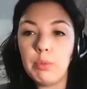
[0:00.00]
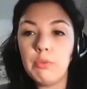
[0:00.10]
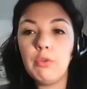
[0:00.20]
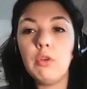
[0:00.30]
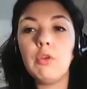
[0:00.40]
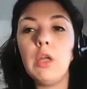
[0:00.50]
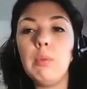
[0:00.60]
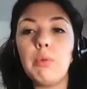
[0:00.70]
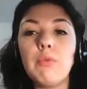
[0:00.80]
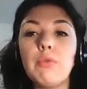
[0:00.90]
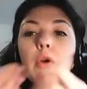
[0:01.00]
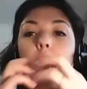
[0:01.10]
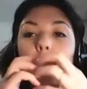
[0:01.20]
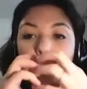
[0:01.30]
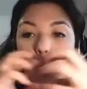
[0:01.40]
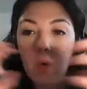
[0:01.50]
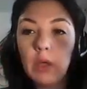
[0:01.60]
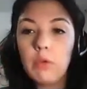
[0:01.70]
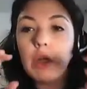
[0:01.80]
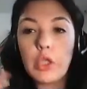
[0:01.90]
we certainly prefer
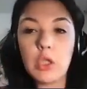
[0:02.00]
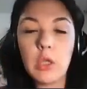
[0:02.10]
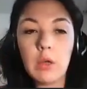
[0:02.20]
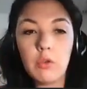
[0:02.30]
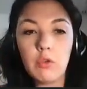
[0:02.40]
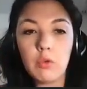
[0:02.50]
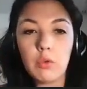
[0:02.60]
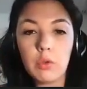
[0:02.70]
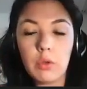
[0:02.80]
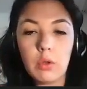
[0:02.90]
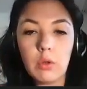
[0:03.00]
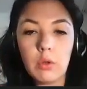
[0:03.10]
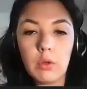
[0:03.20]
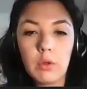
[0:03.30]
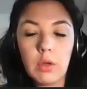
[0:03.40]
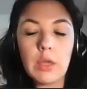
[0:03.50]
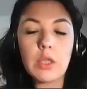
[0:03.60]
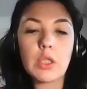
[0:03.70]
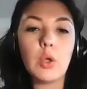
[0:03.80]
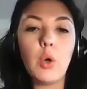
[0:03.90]
solid, rigid
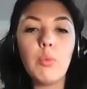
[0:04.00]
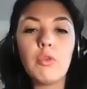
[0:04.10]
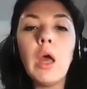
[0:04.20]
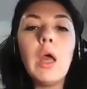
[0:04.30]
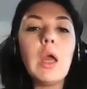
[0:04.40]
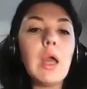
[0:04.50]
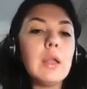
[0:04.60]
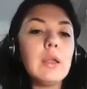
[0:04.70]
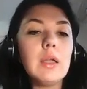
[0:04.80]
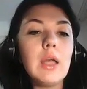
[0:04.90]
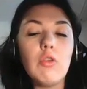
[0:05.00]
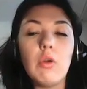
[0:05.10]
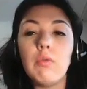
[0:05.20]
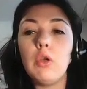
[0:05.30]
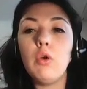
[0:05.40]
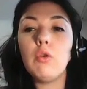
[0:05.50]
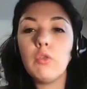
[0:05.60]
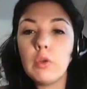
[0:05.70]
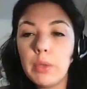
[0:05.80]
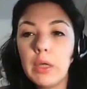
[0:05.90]
endoscopes. And in case of
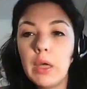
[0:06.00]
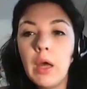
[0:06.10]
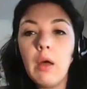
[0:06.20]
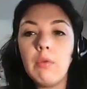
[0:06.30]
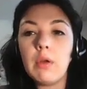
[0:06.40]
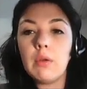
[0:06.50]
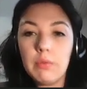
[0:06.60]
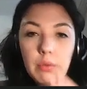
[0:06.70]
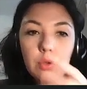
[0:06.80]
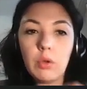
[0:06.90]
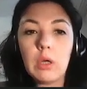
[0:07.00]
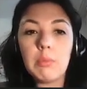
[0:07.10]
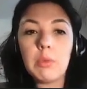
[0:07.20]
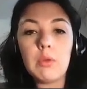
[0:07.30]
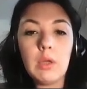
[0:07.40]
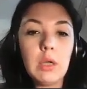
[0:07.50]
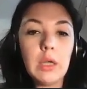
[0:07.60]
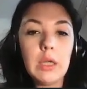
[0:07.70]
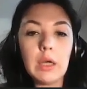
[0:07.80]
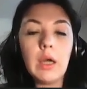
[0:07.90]
endoscopy, we will talk about it
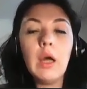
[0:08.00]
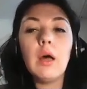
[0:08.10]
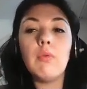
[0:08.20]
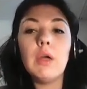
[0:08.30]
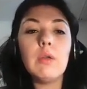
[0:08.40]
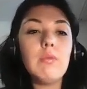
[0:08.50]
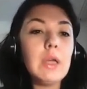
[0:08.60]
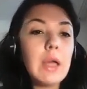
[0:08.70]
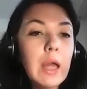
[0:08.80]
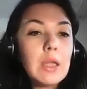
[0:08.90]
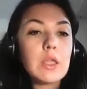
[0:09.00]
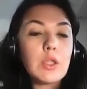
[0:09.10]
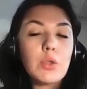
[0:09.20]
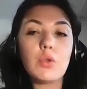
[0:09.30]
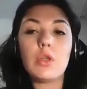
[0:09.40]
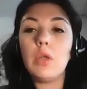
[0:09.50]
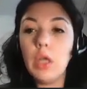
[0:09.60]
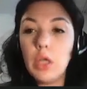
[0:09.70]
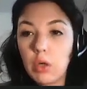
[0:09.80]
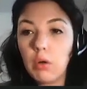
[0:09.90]
later, when we enter through the
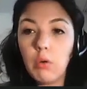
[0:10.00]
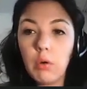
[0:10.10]
natural